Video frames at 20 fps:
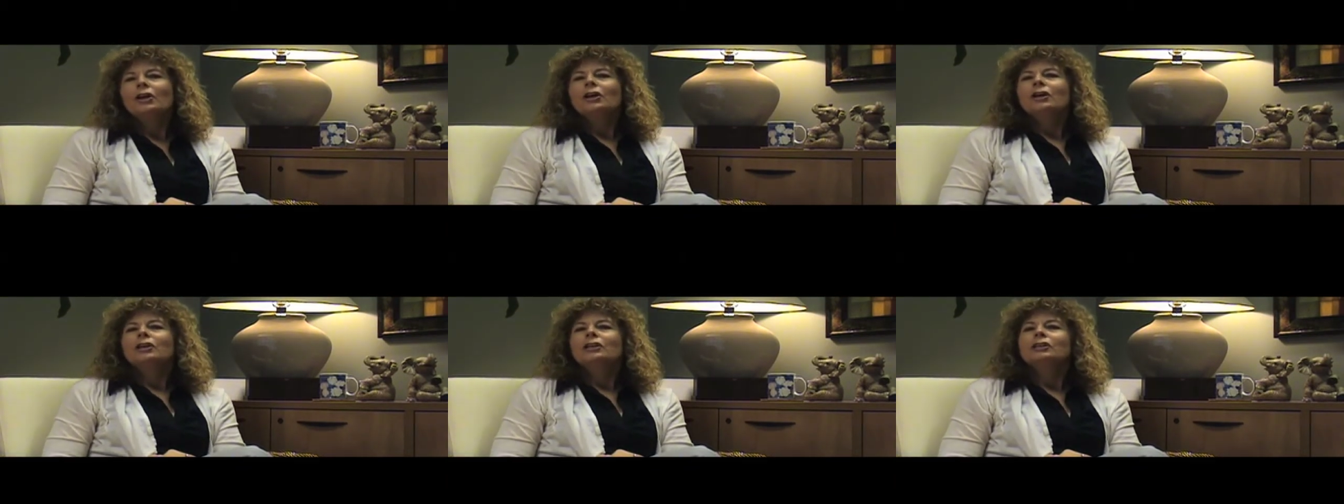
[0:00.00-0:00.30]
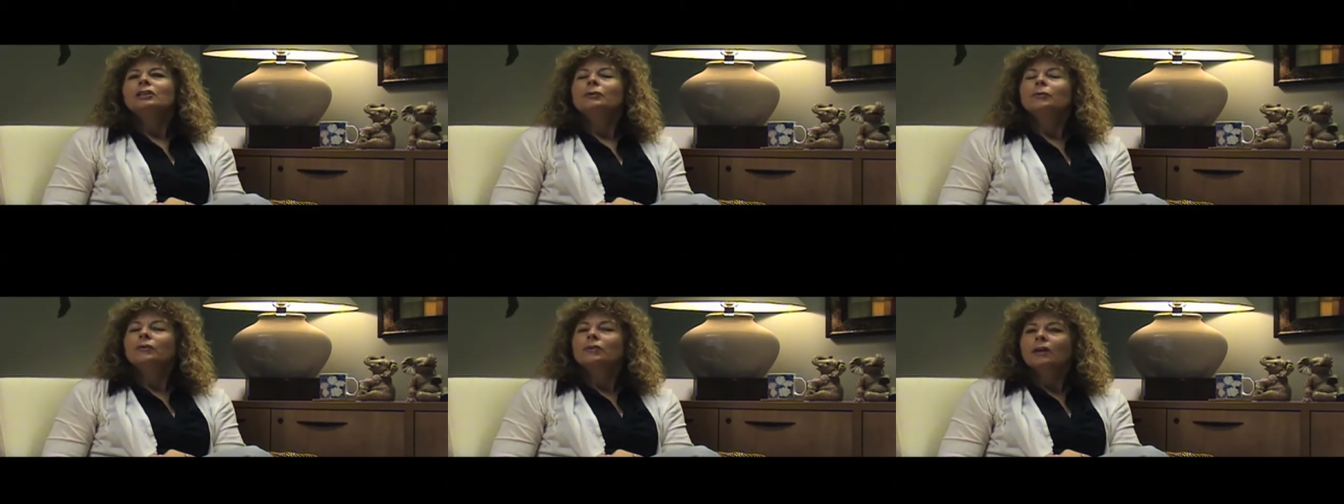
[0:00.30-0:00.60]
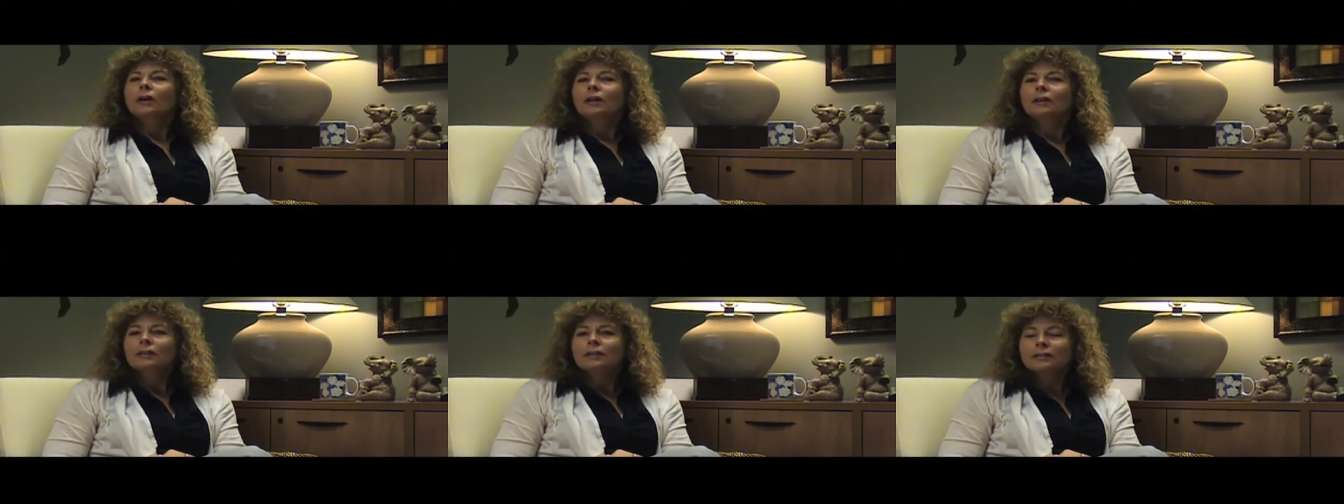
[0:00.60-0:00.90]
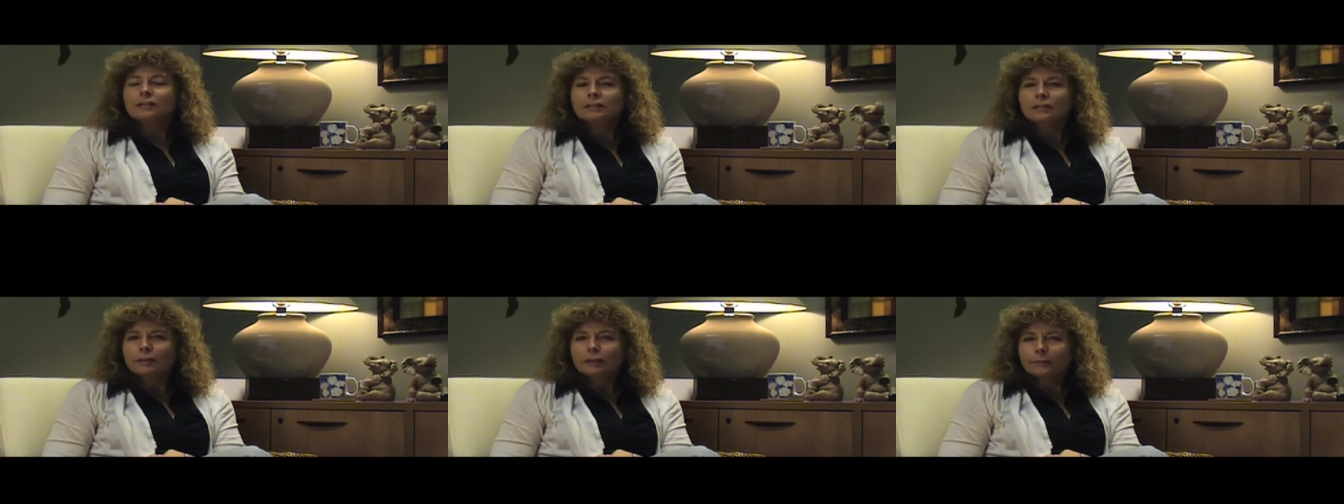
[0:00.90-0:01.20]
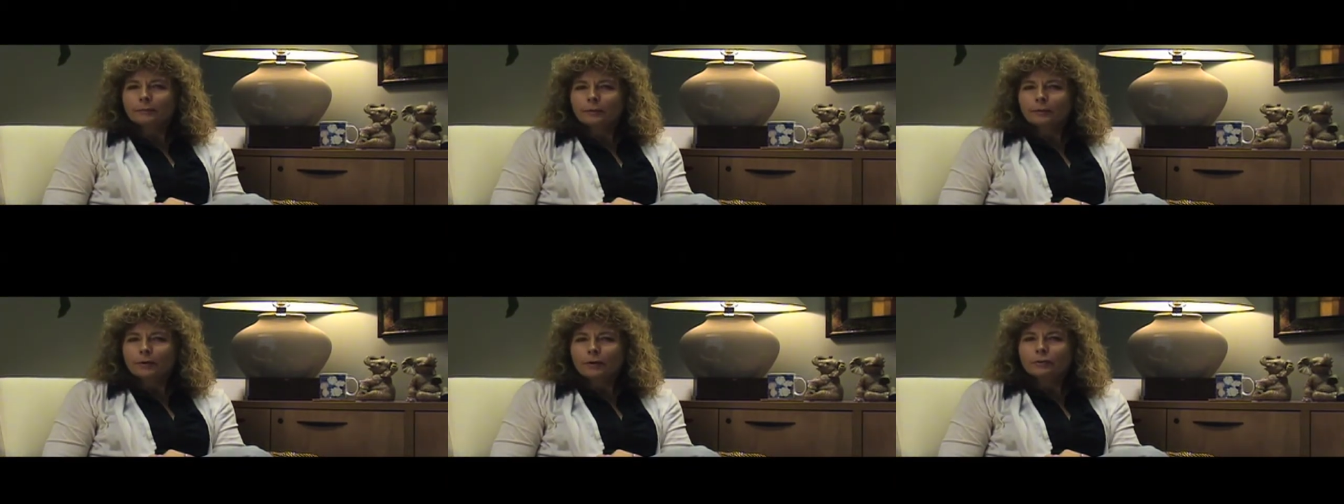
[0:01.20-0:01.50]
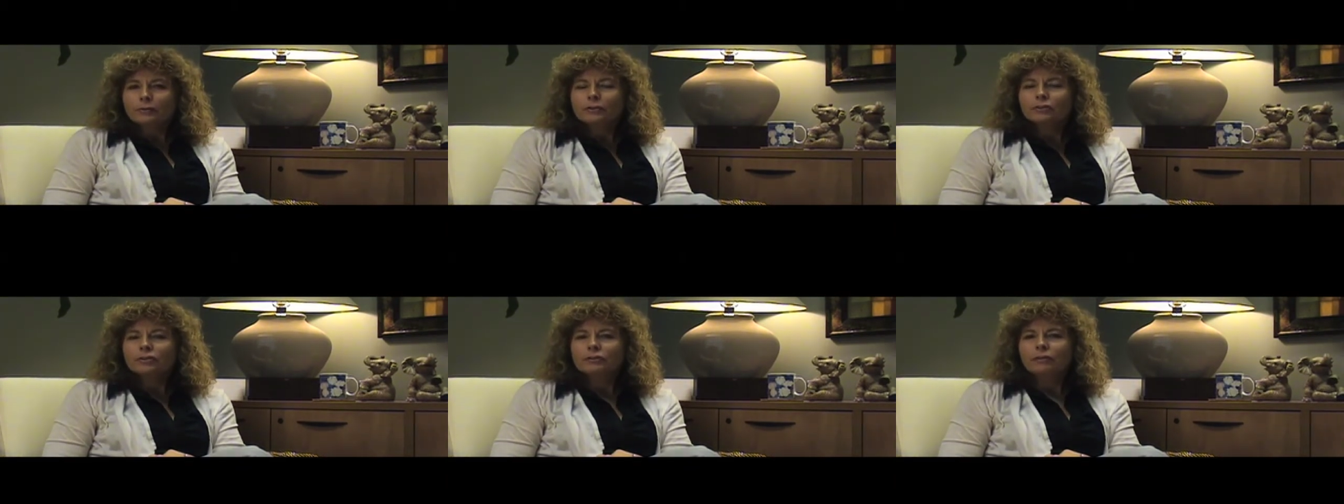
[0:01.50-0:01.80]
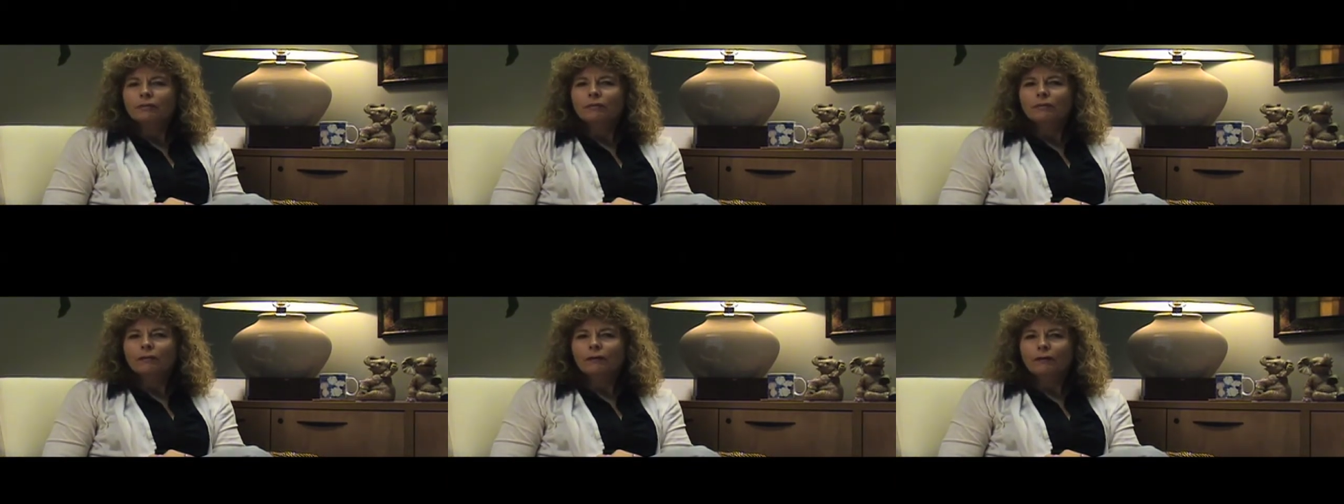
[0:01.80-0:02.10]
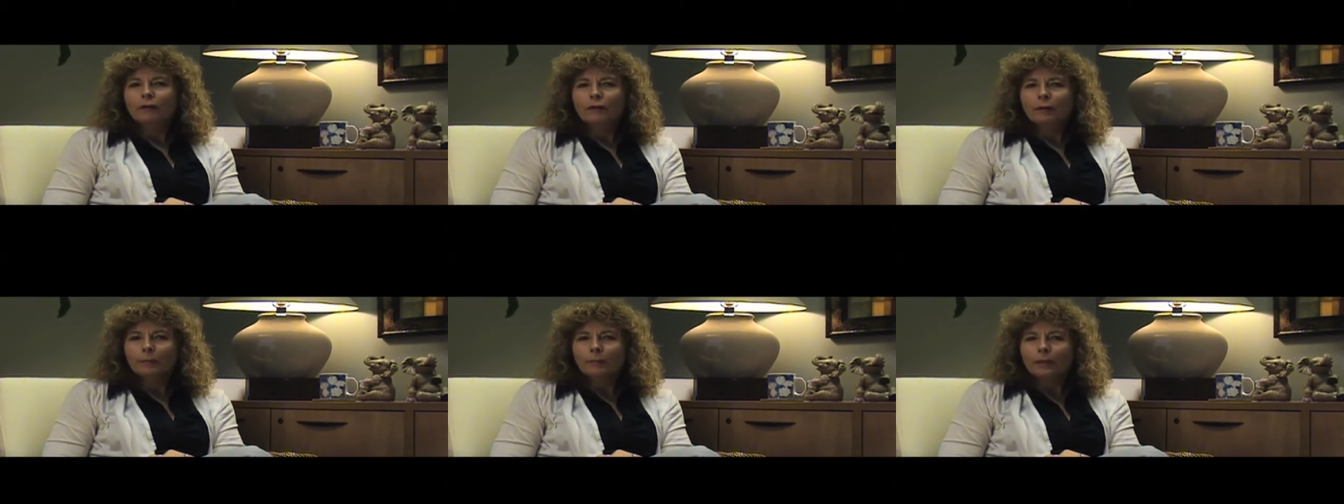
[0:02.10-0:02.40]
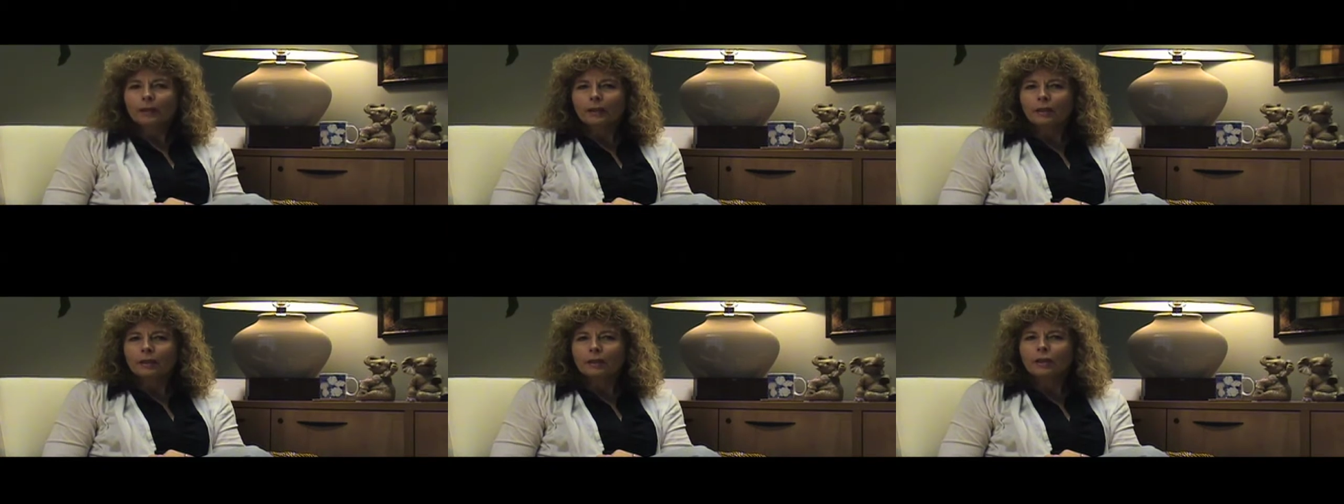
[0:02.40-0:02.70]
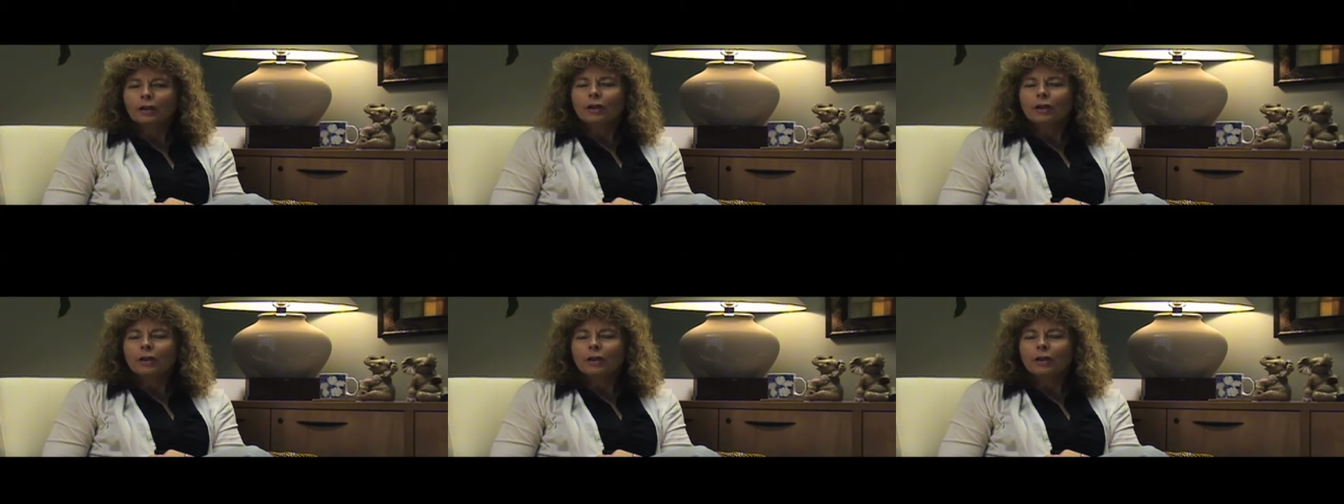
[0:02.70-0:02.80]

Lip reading: So with a holistic approach to therapy,